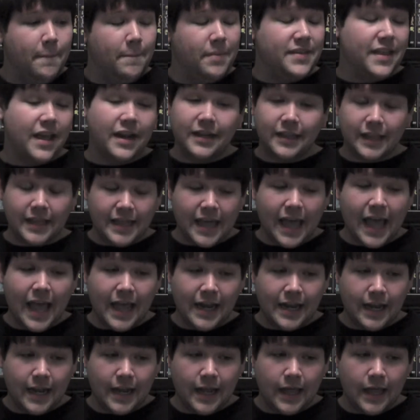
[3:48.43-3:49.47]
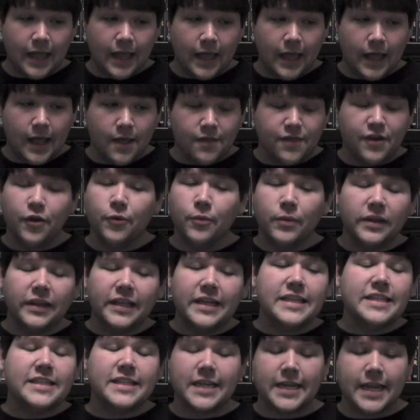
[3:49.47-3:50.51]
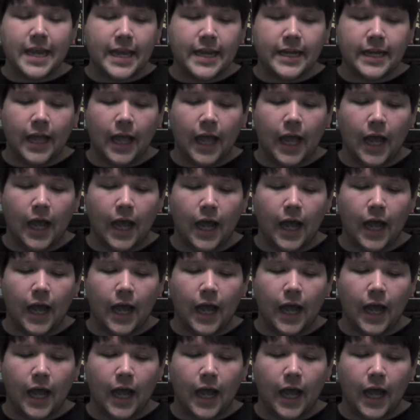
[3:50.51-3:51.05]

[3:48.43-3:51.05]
But not only that, they're releasing it